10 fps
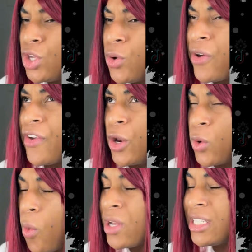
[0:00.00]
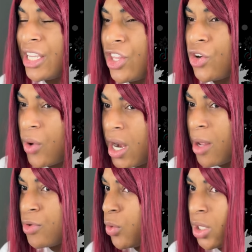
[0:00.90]
you if anyone wants to get their grade
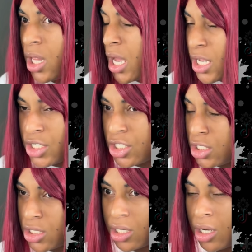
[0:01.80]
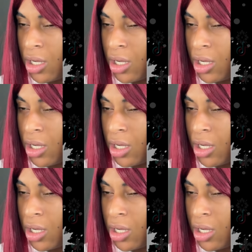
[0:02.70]
up during lunch.